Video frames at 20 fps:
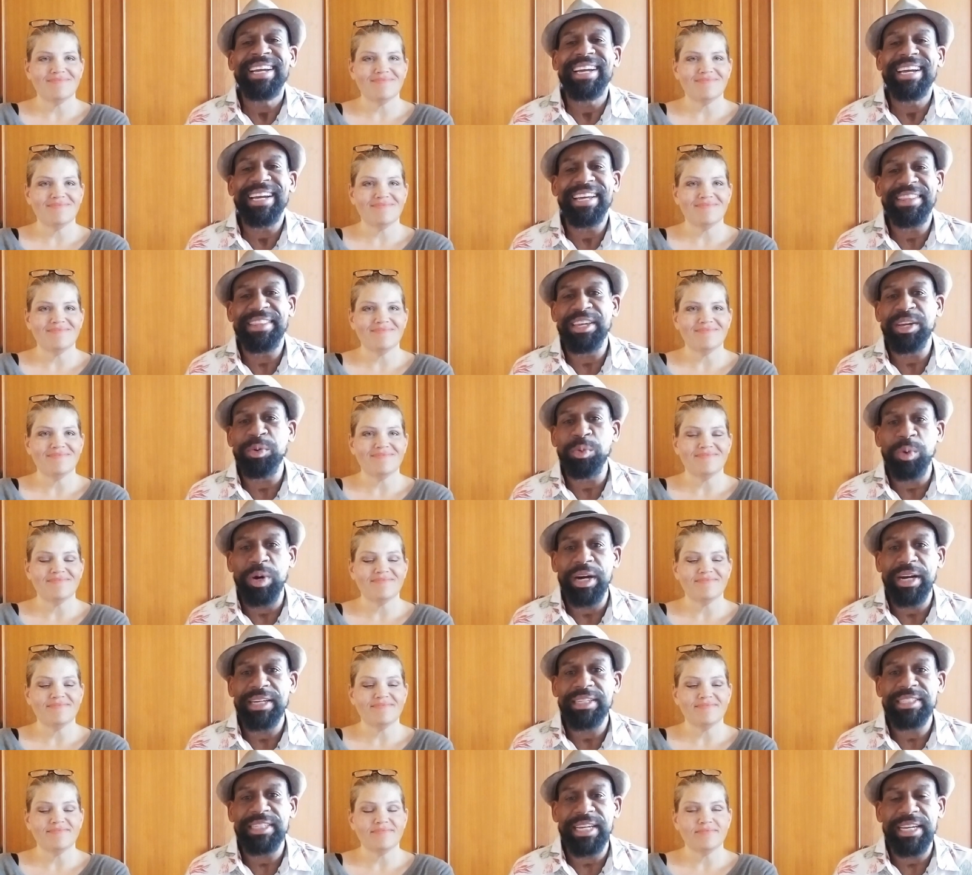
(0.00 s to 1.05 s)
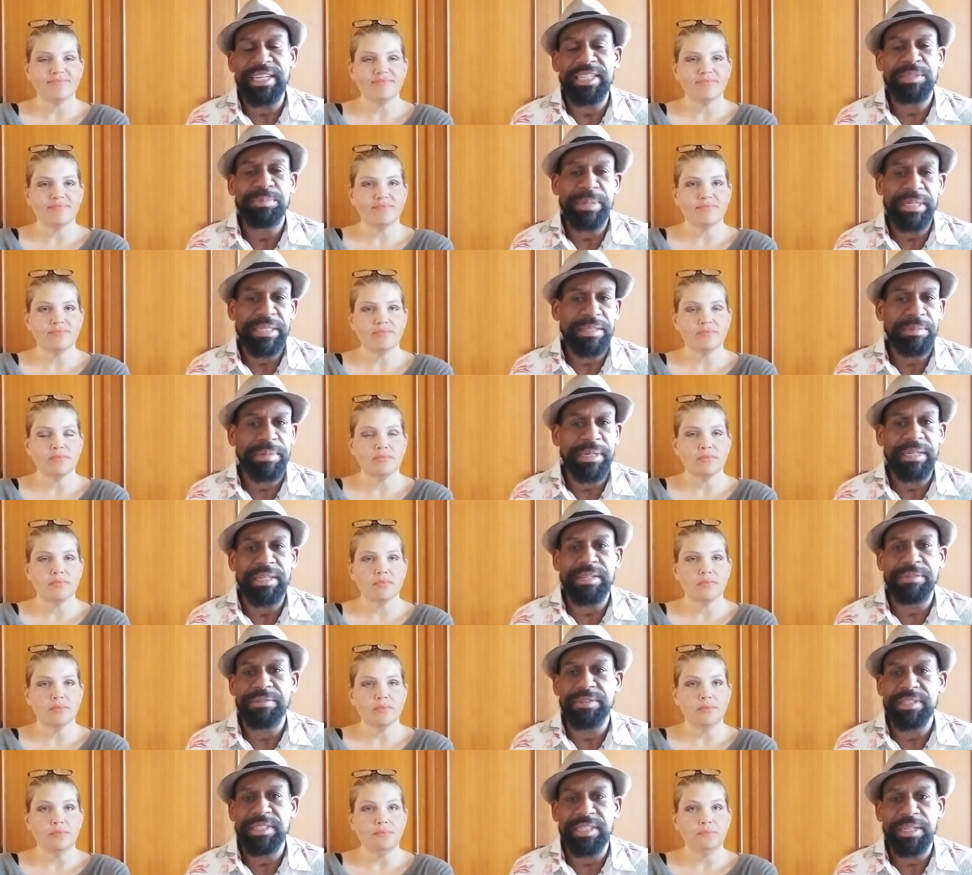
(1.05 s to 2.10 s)
Speaker 1: and they watch. And it's basically about different
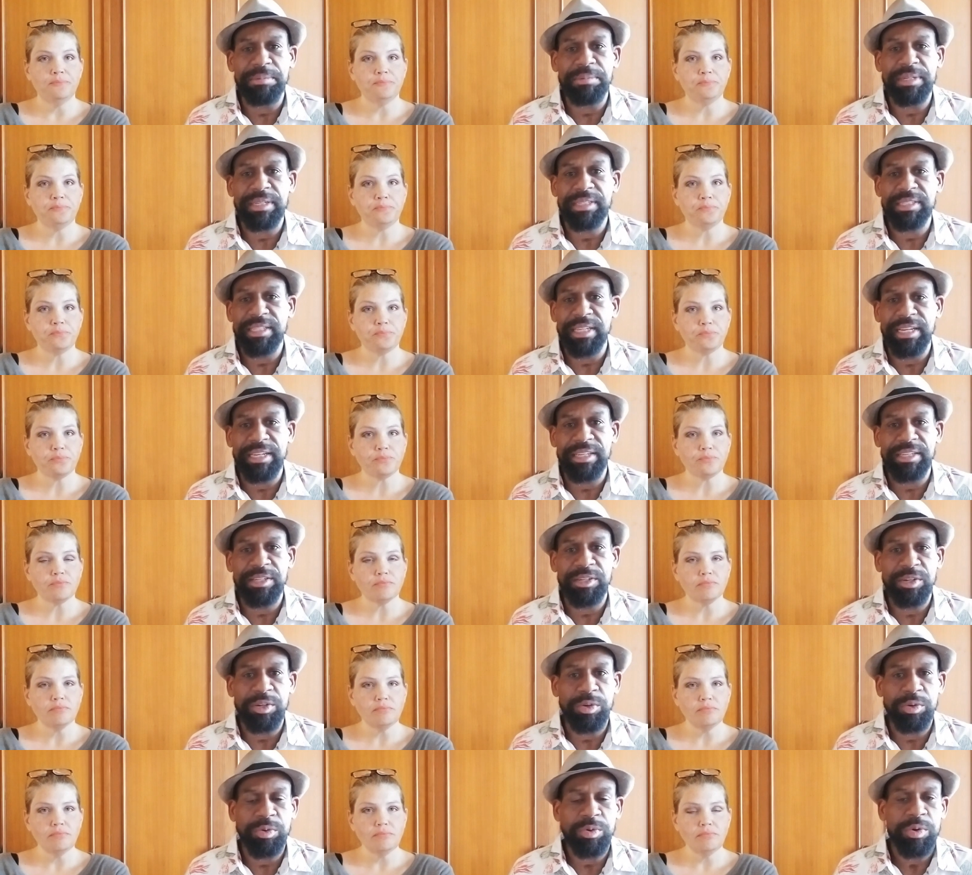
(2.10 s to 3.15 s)
subjects like, you know,